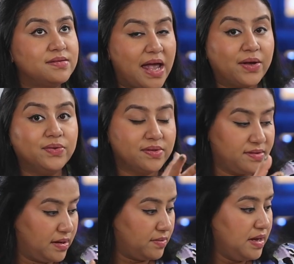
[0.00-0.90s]
Cycles
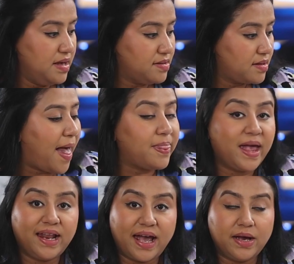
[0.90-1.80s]
series. And
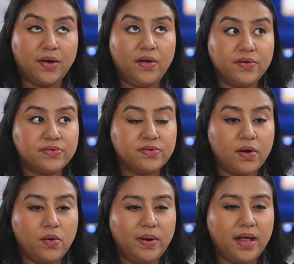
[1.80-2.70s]
then I
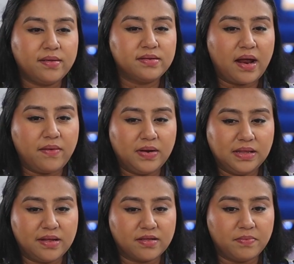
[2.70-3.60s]
also, what else did I
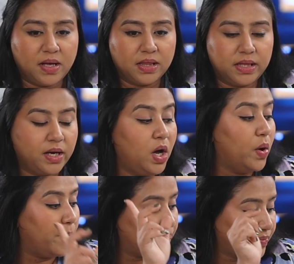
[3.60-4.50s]
read this month?
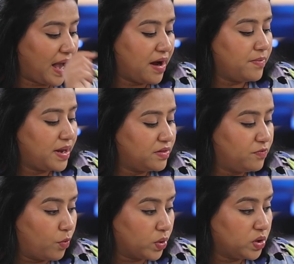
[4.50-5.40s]
Oh, I read
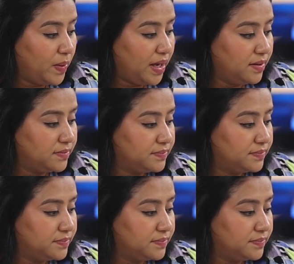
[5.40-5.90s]
Fourth Wing.